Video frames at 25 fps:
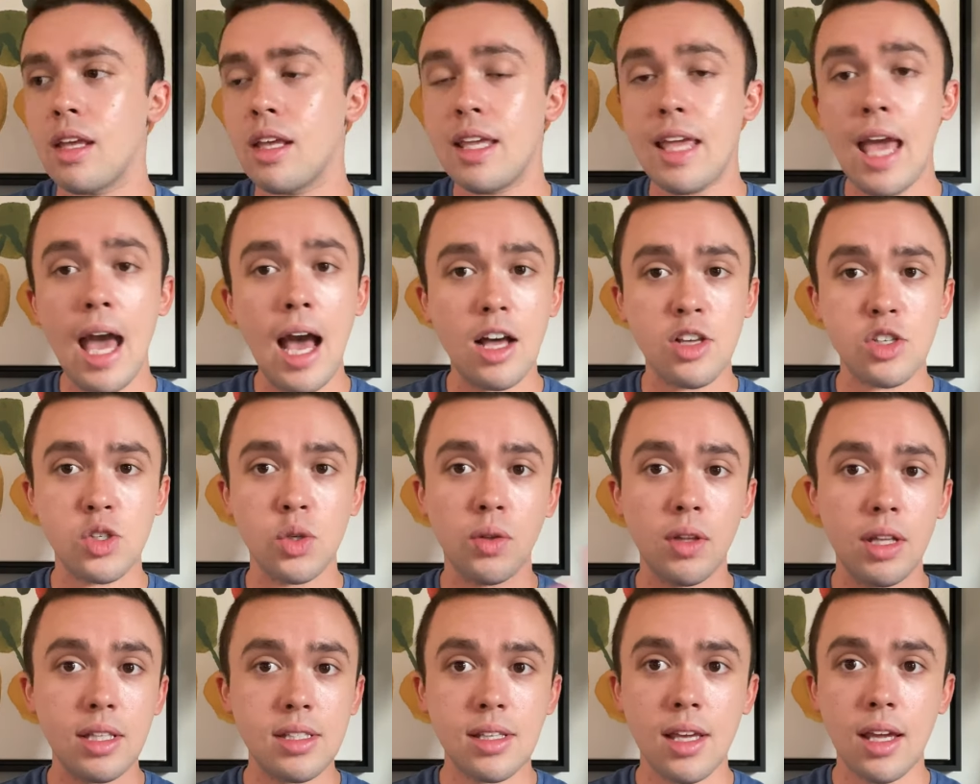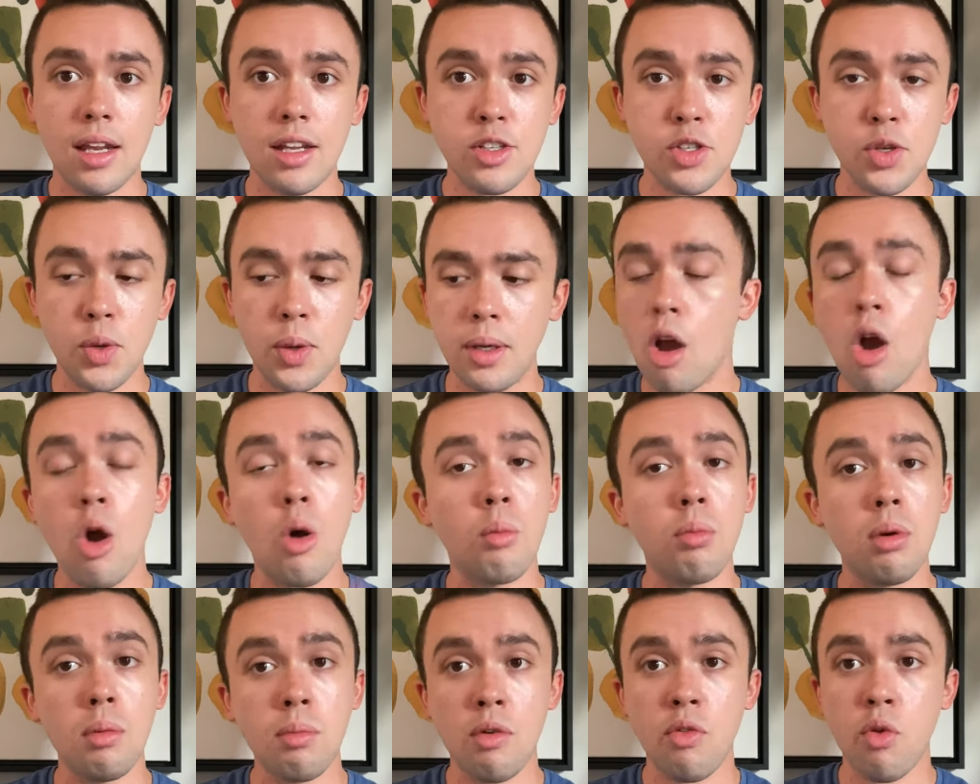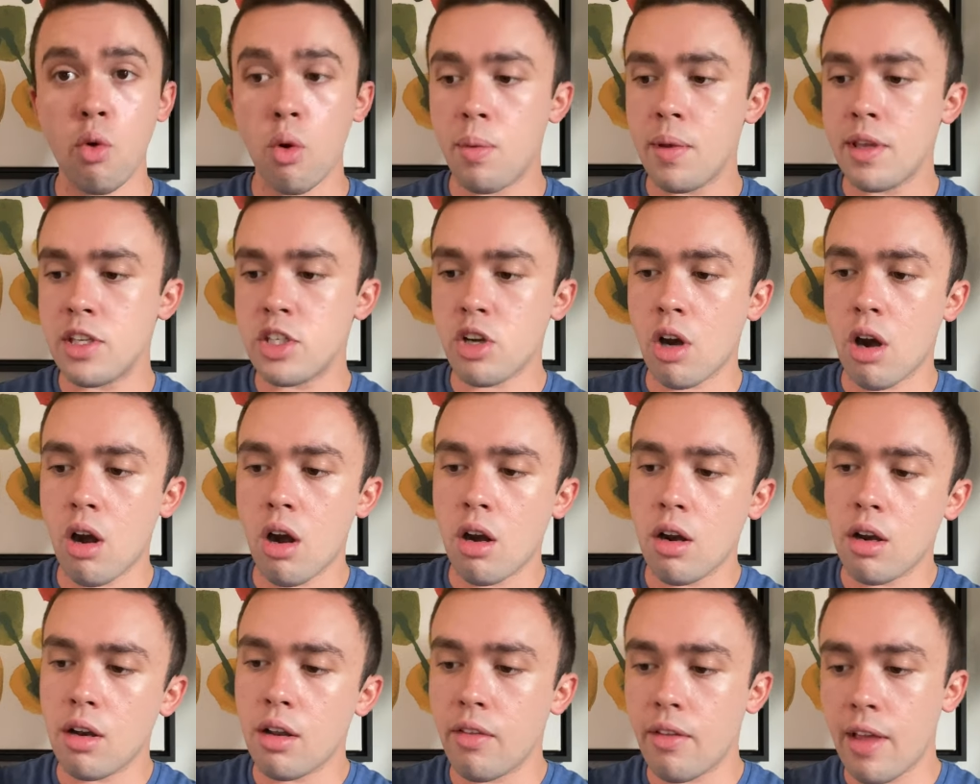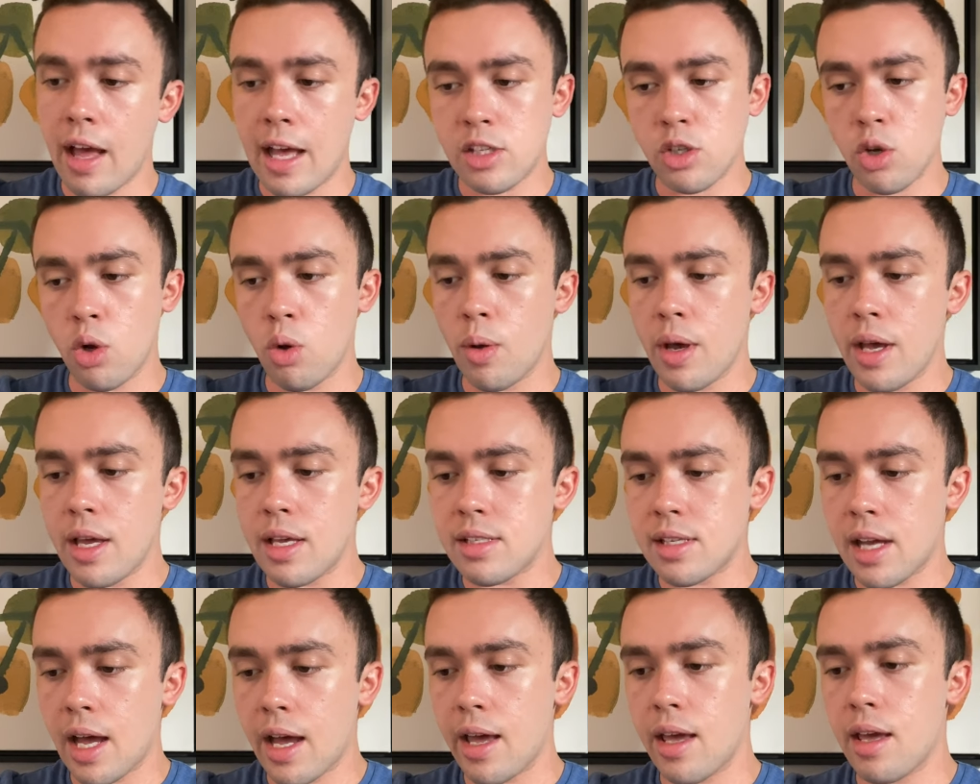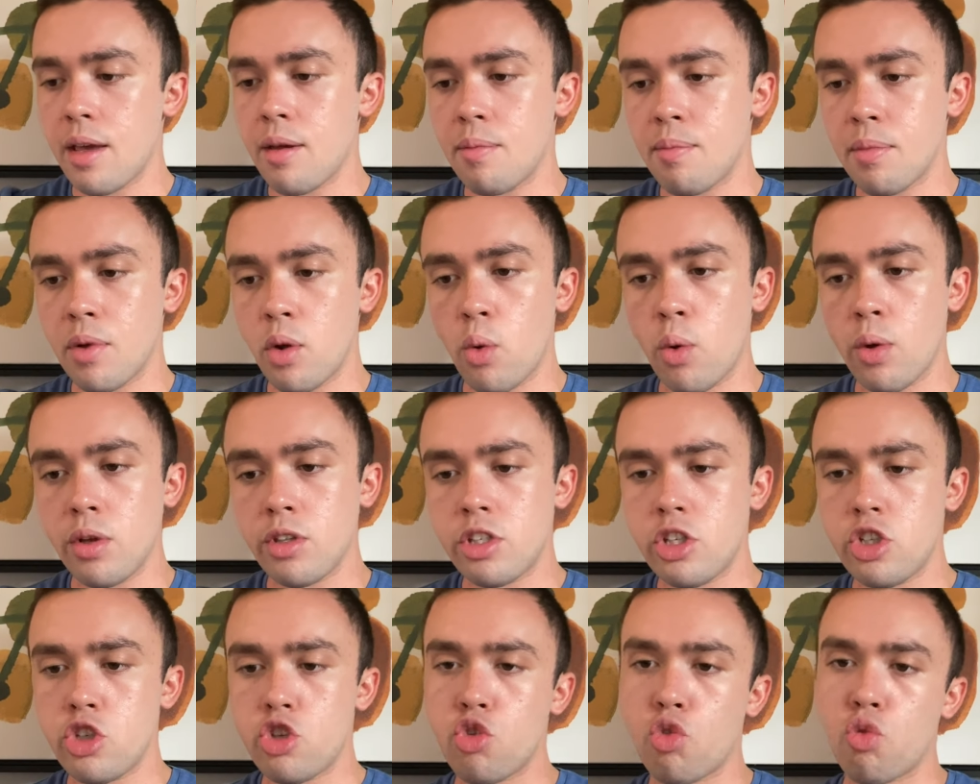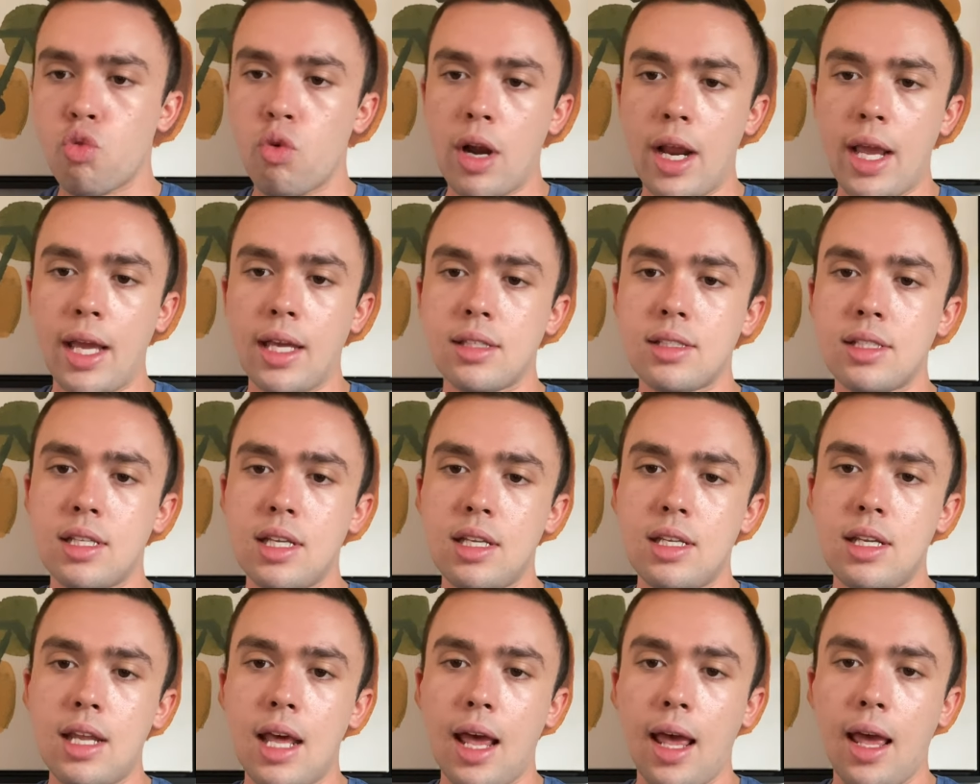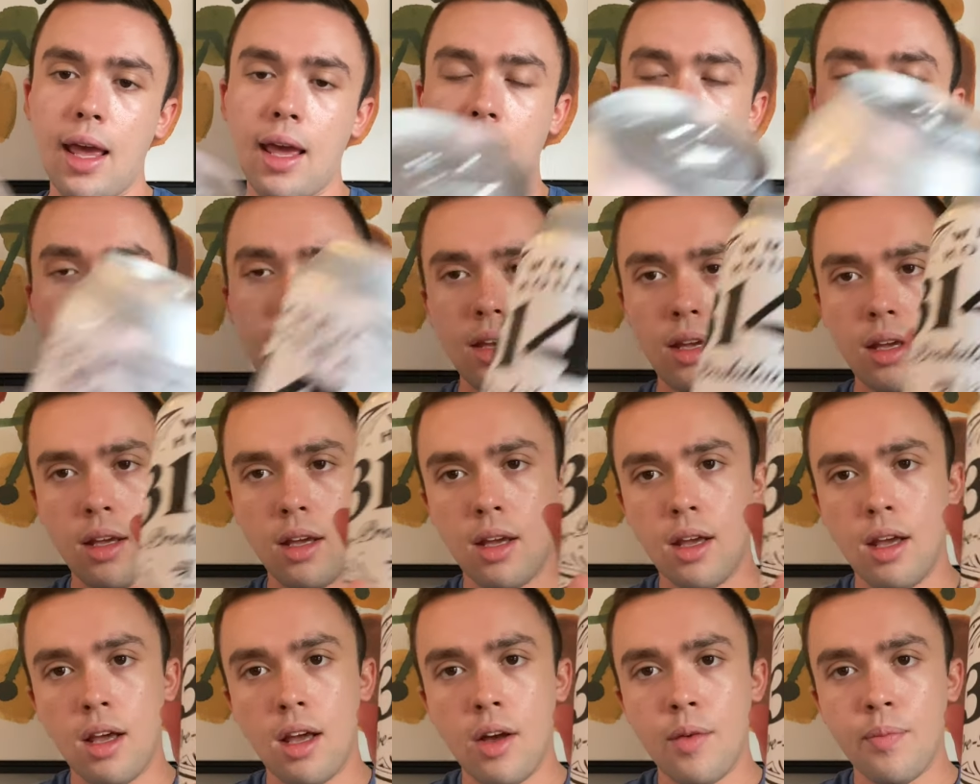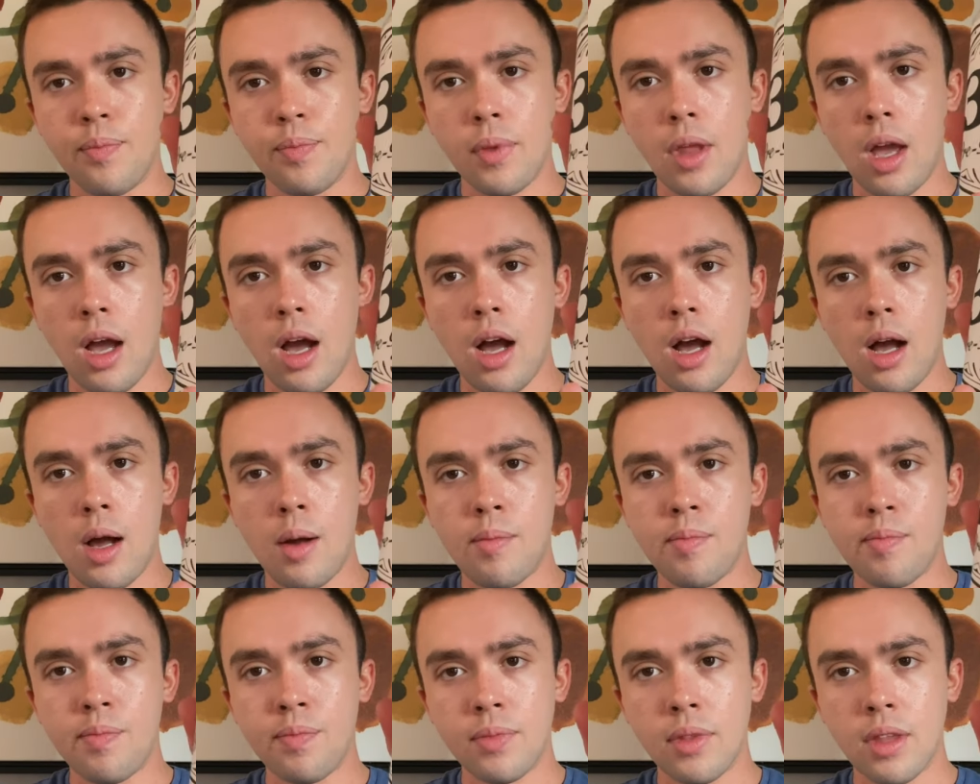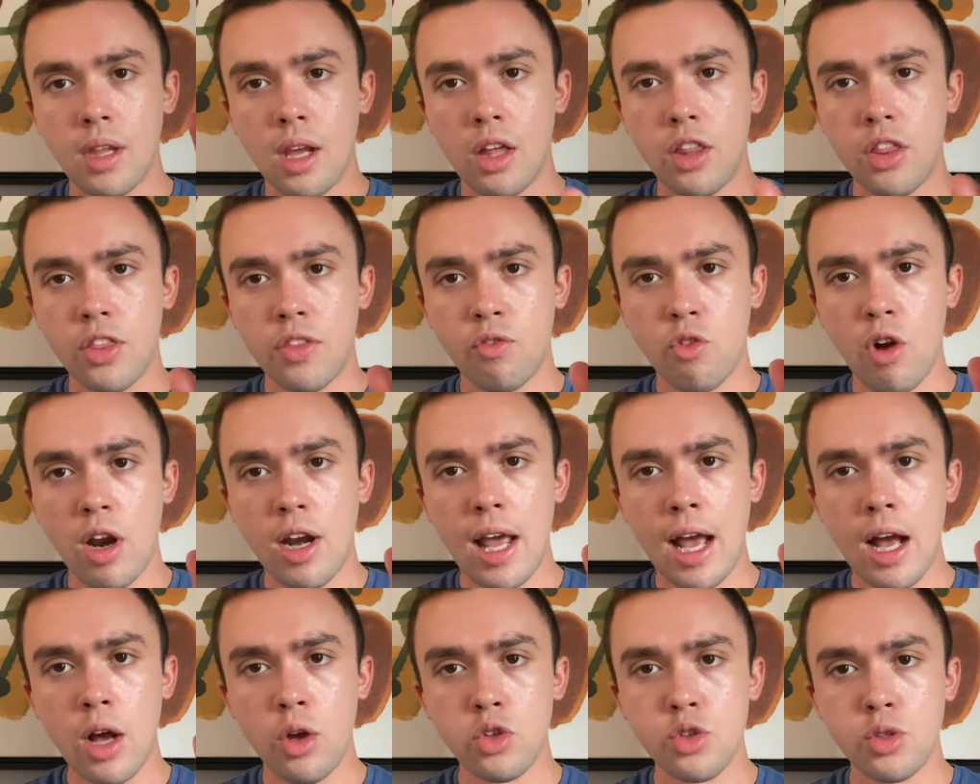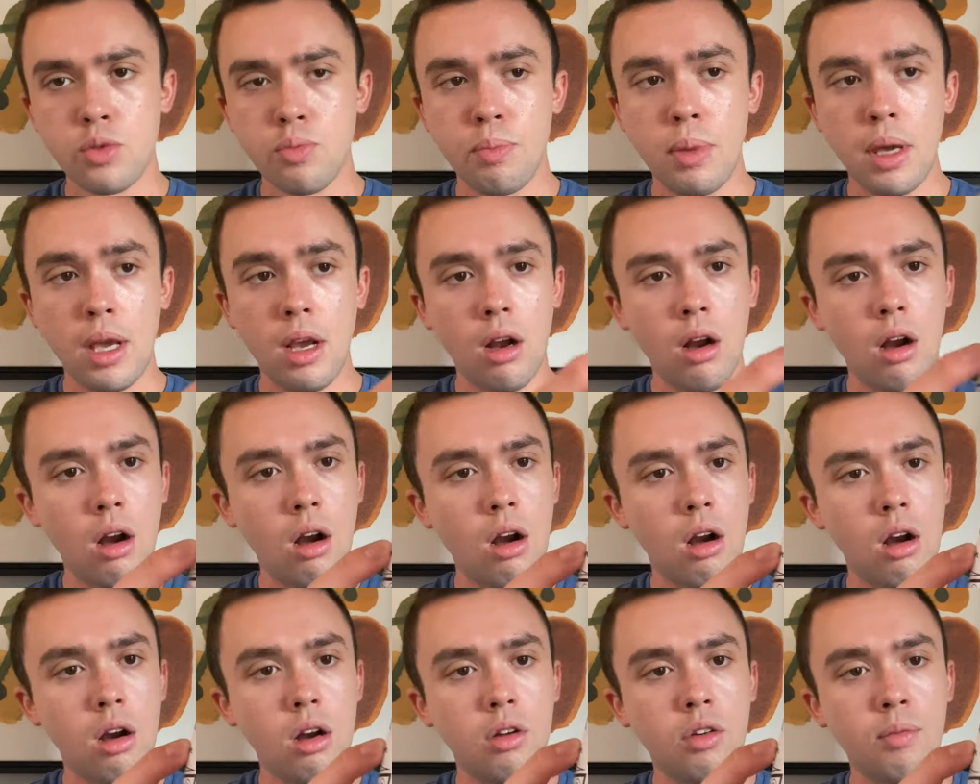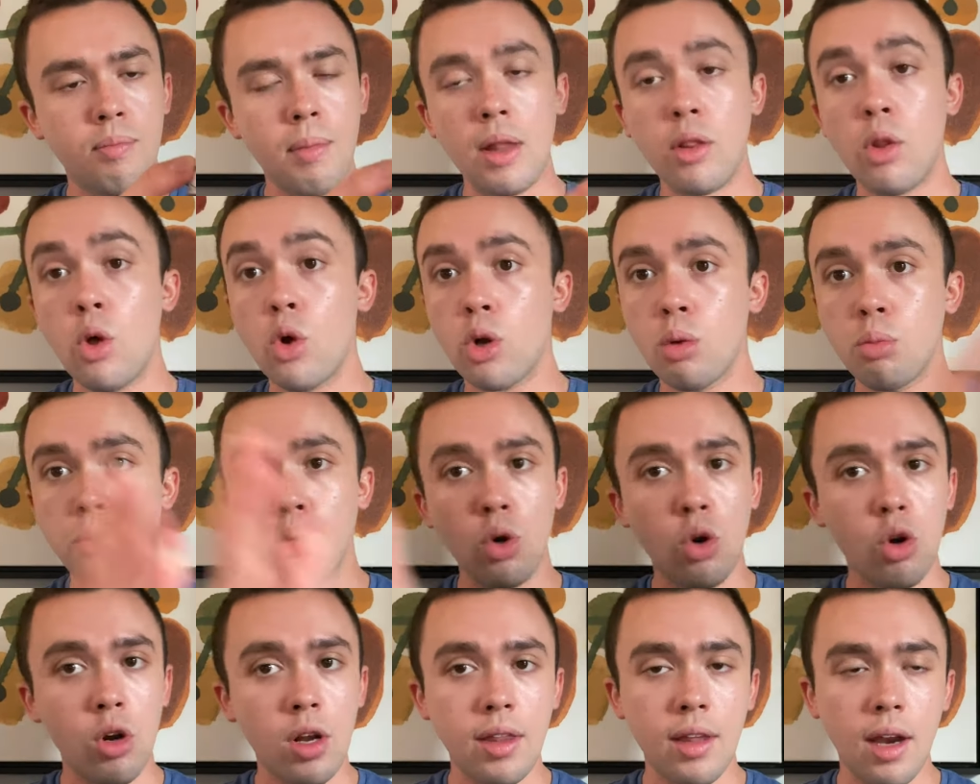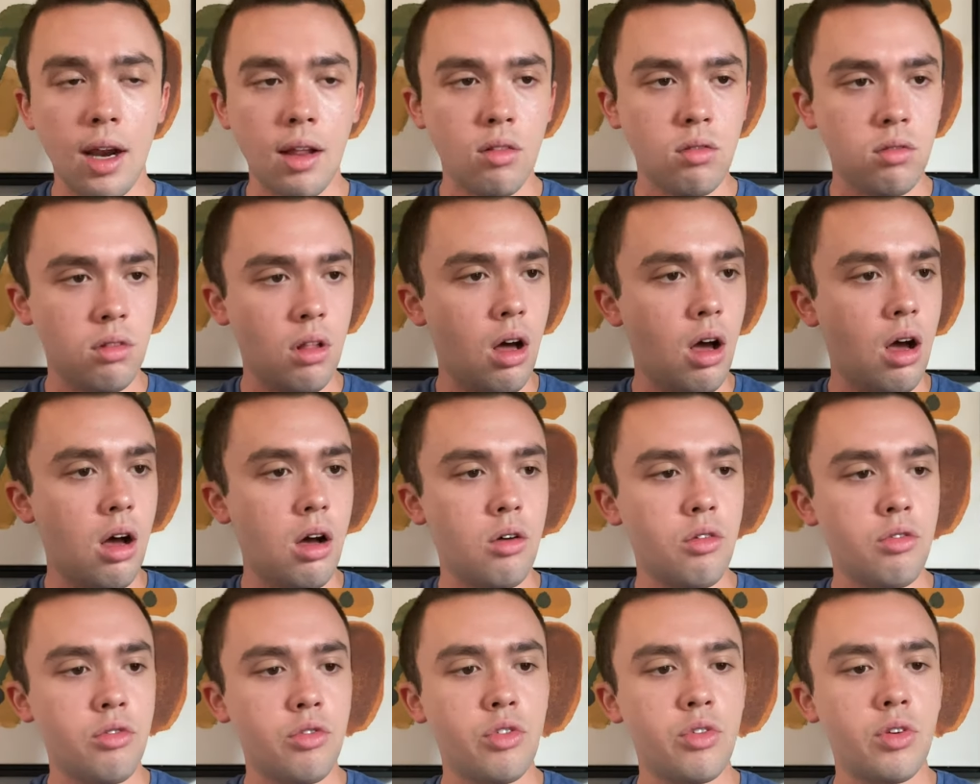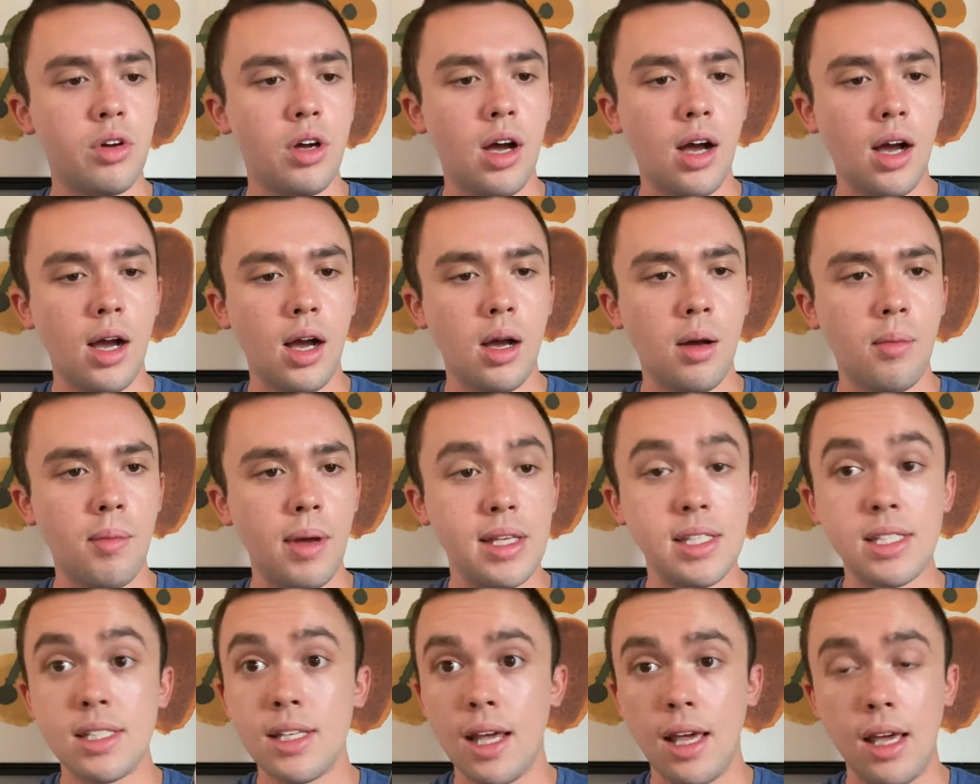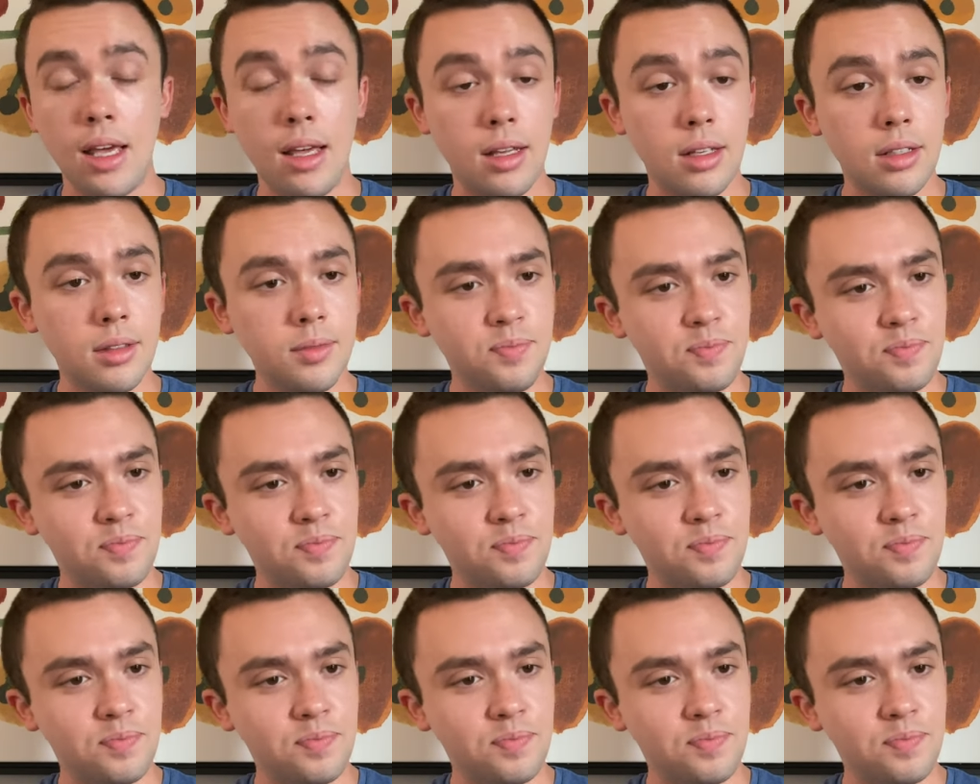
Yeah, so let's get into it. Oh, but before we start, as always, I am going to drink today um, a Renhouse beer, my local brewery that I love, um, uh, I stan.